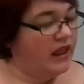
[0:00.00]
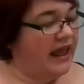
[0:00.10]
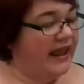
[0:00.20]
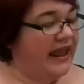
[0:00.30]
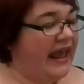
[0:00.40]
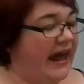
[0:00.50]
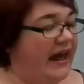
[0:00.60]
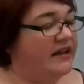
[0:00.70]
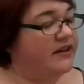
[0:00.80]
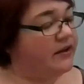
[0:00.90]
I
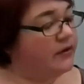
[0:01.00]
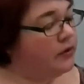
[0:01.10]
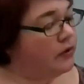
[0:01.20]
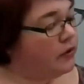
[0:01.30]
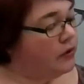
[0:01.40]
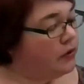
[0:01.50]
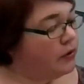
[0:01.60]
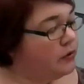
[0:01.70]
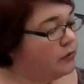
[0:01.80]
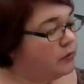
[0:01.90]
had
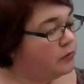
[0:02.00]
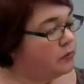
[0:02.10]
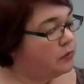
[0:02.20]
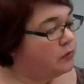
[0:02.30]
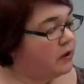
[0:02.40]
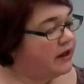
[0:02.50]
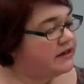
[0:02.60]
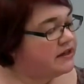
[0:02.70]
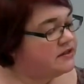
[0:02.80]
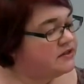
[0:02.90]

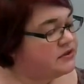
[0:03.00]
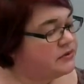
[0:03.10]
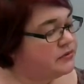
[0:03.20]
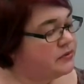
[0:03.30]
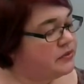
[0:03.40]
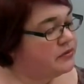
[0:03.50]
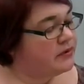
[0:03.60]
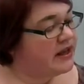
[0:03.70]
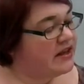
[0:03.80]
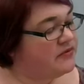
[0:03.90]
1, 2,
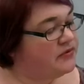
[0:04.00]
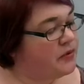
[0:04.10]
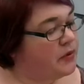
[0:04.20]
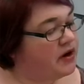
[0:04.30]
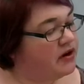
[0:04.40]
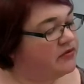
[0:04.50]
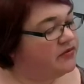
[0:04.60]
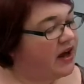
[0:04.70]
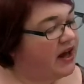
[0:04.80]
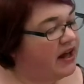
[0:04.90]
3, 4,
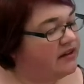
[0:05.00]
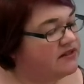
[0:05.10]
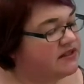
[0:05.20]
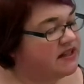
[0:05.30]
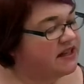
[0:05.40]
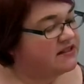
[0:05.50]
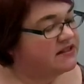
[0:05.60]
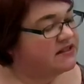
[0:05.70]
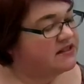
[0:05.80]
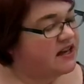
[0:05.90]
5, 6,
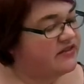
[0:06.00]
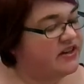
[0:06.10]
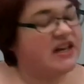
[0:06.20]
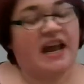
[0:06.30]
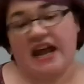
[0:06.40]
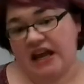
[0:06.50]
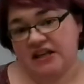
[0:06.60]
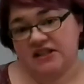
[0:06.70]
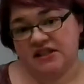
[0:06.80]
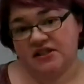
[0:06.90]
7,
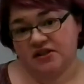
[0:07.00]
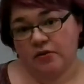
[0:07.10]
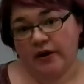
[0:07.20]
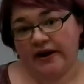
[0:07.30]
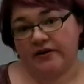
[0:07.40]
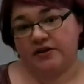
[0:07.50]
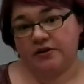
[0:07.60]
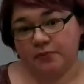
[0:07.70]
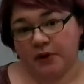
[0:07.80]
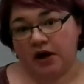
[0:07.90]
8 squares
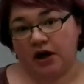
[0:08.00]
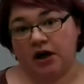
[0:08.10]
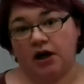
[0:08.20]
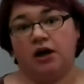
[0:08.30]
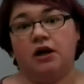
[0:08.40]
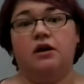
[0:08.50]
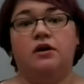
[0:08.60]
per